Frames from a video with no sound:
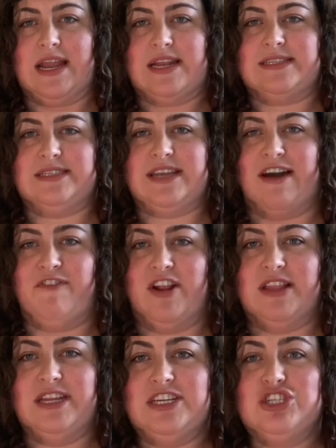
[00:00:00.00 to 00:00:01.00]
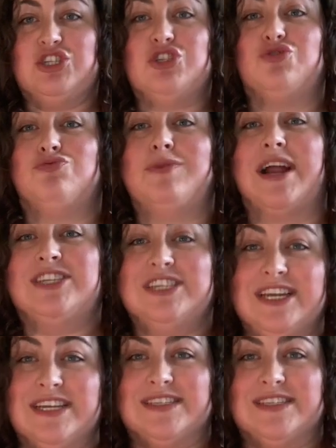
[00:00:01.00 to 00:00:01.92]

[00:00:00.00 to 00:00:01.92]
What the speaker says: It is definitely stretchy.